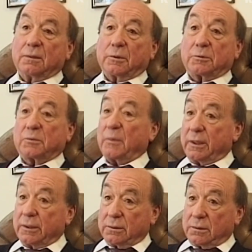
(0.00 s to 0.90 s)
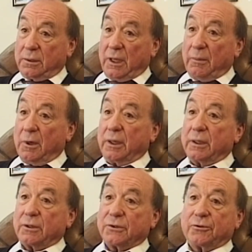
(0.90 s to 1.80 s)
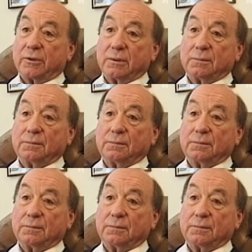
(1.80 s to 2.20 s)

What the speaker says: which was made at EMI Austria,